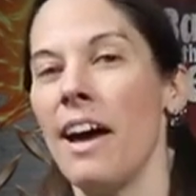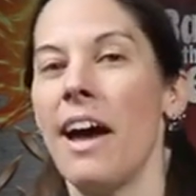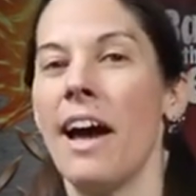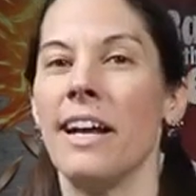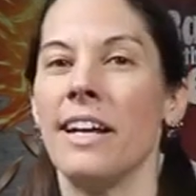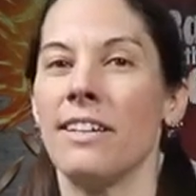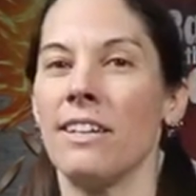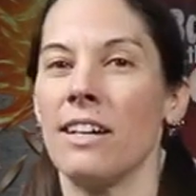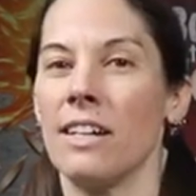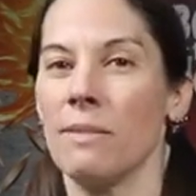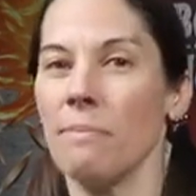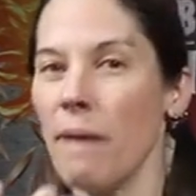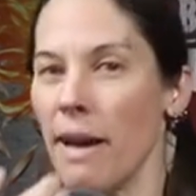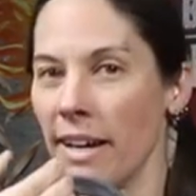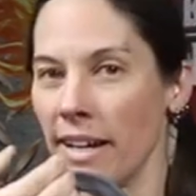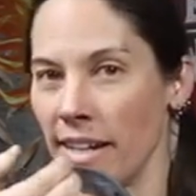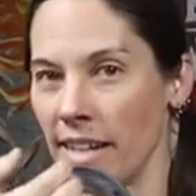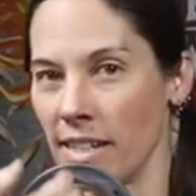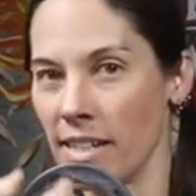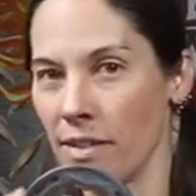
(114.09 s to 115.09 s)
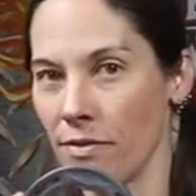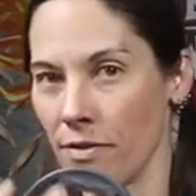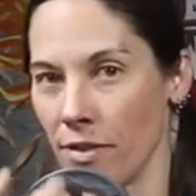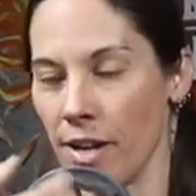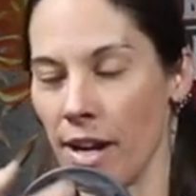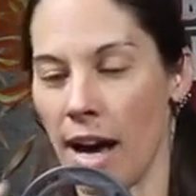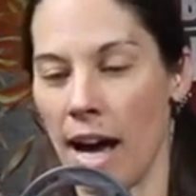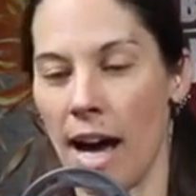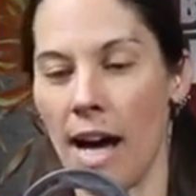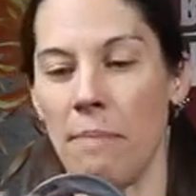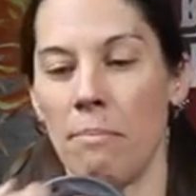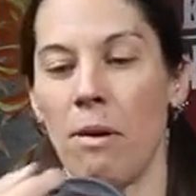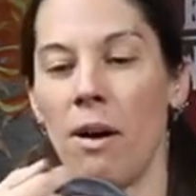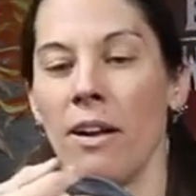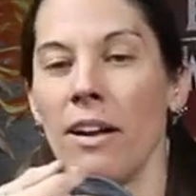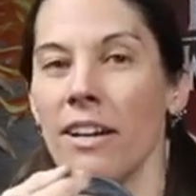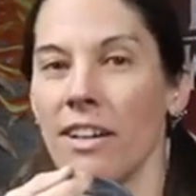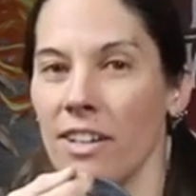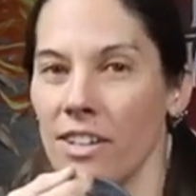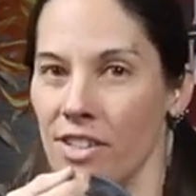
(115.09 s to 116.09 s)
and it does make it easy for you to
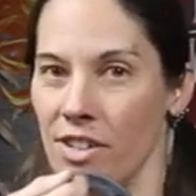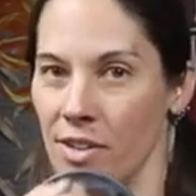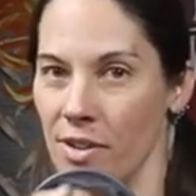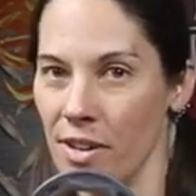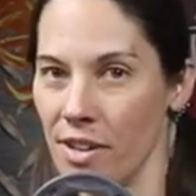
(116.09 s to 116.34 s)
eyeball it because you